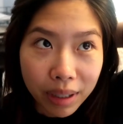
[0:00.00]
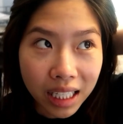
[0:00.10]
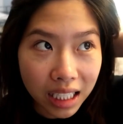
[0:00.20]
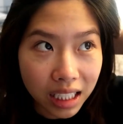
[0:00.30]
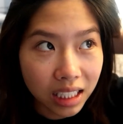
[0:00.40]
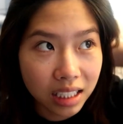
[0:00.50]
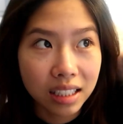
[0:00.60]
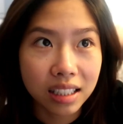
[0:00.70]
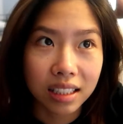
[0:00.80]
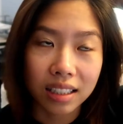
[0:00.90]
because
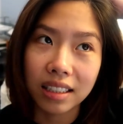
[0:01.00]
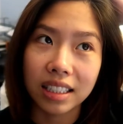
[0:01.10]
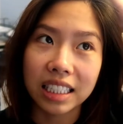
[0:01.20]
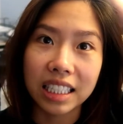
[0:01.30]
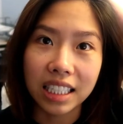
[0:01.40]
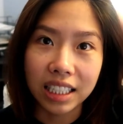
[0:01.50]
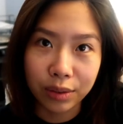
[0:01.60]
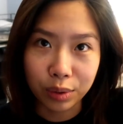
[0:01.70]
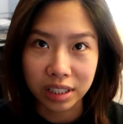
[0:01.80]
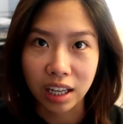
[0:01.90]

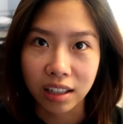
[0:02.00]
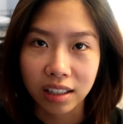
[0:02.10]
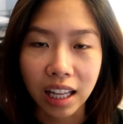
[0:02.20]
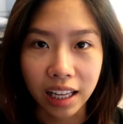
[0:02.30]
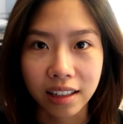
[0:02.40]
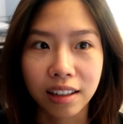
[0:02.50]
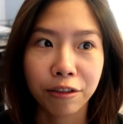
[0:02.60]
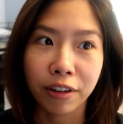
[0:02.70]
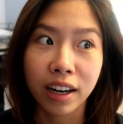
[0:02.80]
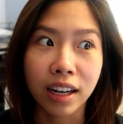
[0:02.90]
it was not like a
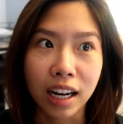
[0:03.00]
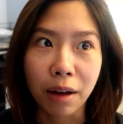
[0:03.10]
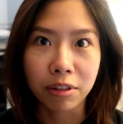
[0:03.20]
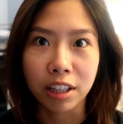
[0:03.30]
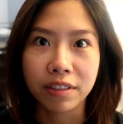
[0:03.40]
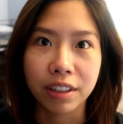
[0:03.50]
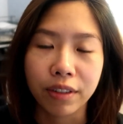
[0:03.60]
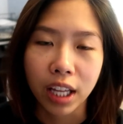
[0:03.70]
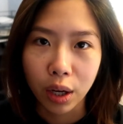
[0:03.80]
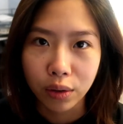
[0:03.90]
fun and uplifting
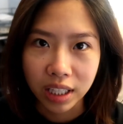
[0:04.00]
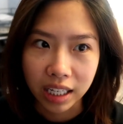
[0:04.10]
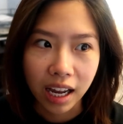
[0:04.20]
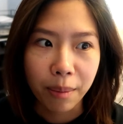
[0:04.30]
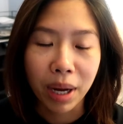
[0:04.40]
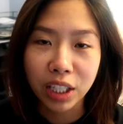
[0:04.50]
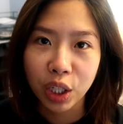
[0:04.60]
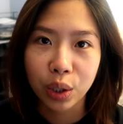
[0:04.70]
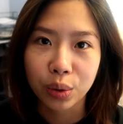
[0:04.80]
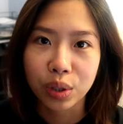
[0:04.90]
videos and my
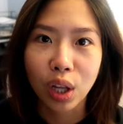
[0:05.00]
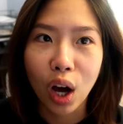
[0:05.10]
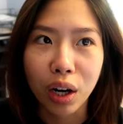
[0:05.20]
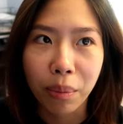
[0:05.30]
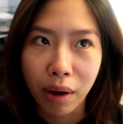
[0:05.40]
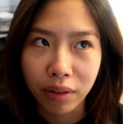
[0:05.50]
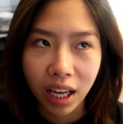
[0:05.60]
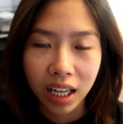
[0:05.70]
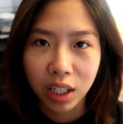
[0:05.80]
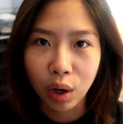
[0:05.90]
channel is not about
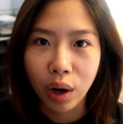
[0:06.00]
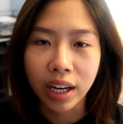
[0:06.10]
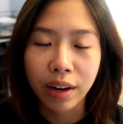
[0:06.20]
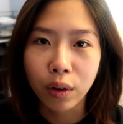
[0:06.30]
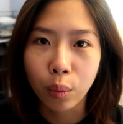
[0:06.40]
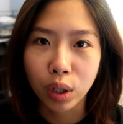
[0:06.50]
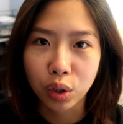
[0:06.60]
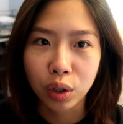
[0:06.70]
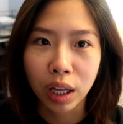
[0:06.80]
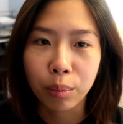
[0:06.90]
that you know i never
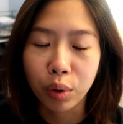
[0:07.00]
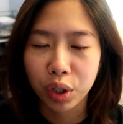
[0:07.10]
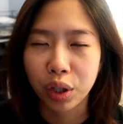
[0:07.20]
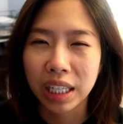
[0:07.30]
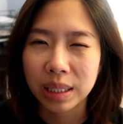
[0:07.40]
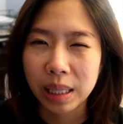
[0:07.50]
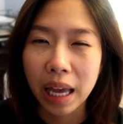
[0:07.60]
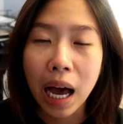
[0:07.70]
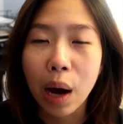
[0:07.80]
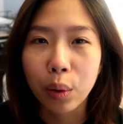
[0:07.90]
want to like bring you guys
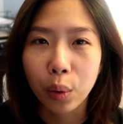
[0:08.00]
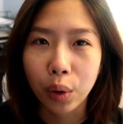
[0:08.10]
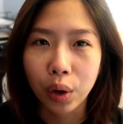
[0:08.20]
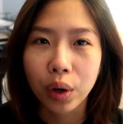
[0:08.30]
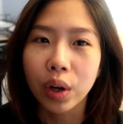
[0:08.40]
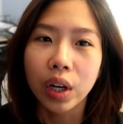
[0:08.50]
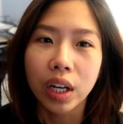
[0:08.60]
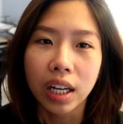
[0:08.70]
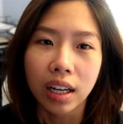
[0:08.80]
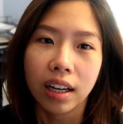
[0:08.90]
down or
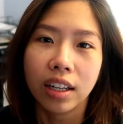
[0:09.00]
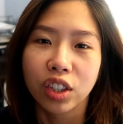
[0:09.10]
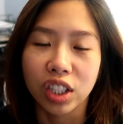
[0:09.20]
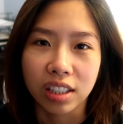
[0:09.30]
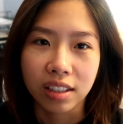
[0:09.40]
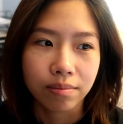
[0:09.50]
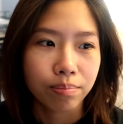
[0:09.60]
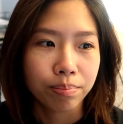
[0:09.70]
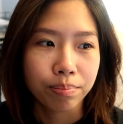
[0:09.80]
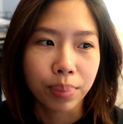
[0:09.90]
just
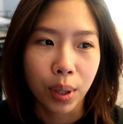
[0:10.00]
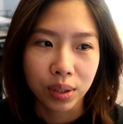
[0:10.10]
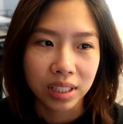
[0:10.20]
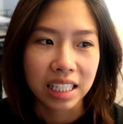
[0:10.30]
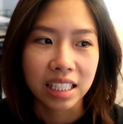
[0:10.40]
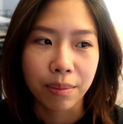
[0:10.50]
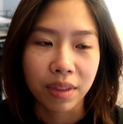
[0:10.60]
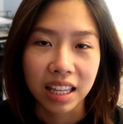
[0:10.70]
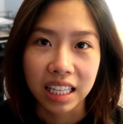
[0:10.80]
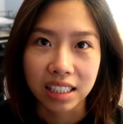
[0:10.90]
posting
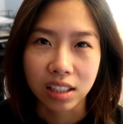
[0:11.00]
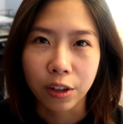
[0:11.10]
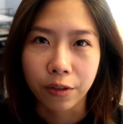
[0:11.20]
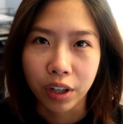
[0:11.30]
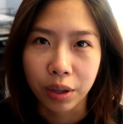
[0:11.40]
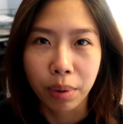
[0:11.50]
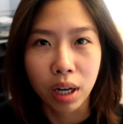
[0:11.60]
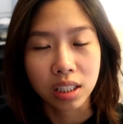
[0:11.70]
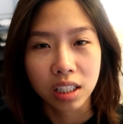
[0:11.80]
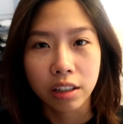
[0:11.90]
something that is not very
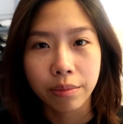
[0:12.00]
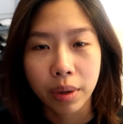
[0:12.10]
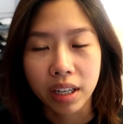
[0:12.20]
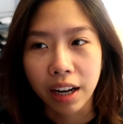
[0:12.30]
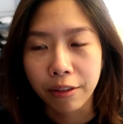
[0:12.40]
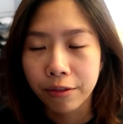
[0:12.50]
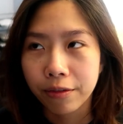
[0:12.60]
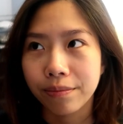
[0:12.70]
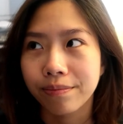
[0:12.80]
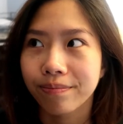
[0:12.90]
positive but i
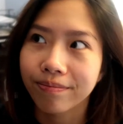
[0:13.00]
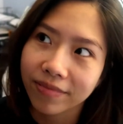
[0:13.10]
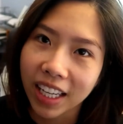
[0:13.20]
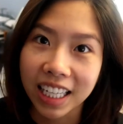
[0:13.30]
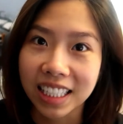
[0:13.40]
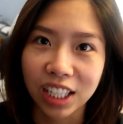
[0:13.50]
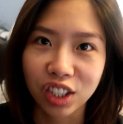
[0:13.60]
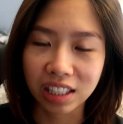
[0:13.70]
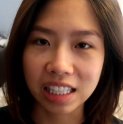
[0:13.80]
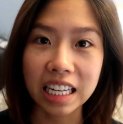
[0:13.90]
i guess i
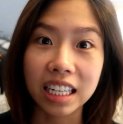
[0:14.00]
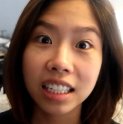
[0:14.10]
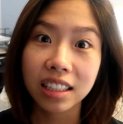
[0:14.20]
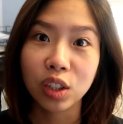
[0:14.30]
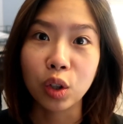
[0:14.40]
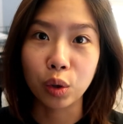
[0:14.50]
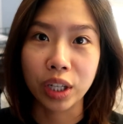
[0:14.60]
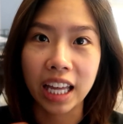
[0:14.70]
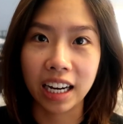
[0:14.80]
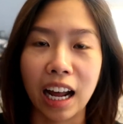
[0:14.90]
just needed to
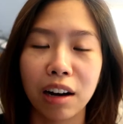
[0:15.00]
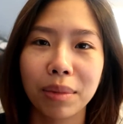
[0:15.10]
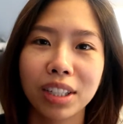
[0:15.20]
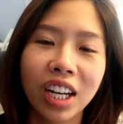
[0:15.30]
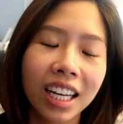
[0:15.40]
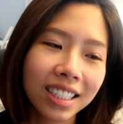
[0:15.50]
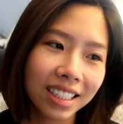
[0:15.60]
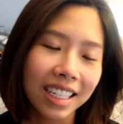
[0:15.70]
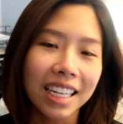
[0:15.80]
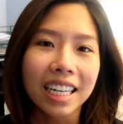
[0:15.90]
get it out of my chest
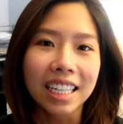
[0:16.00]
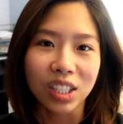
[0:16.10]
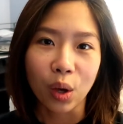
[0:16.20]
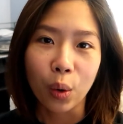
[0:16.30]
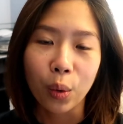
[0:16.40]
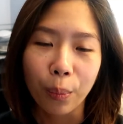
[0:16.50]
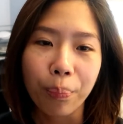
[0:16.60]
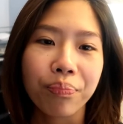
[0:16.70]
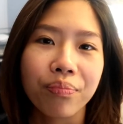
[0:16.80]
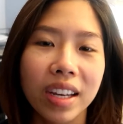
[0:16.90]
so
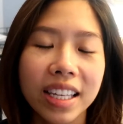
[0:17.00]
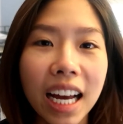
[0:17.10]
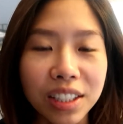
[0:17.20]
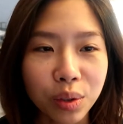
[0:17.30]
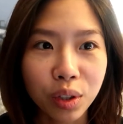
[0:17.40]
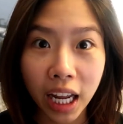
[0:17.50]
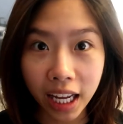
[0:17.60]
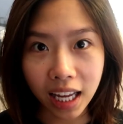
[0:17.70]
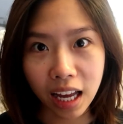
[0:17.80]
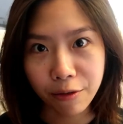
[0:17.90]
yeah, so
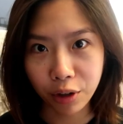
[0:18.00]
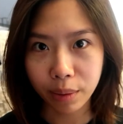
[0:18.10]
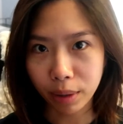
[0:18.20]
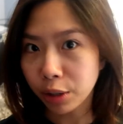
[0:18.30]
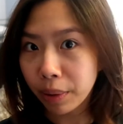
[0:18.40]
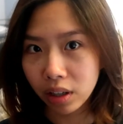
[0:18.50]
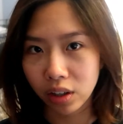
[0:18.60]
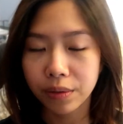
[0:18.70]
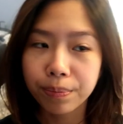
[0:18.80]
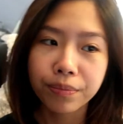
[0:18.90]
today I'm feeling much
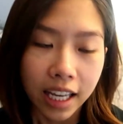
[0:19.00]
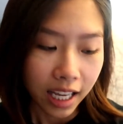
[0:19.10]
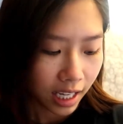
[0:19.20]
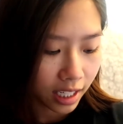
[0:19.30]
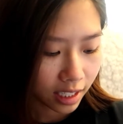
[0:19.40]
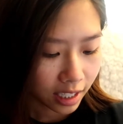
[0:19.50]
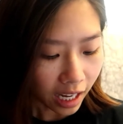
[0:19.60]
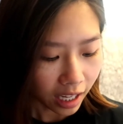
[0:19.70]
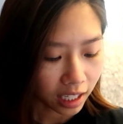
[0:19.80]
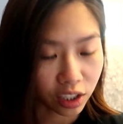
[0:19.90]
better. And
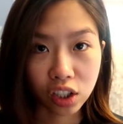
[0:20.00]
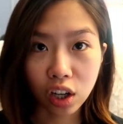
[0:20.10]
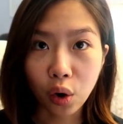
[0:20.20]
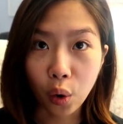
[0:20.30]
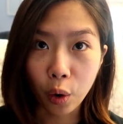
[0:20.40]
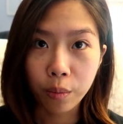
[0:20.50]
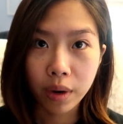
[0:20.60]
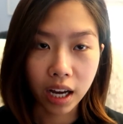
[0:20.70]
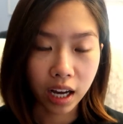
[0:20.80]
yeah, and I just got home.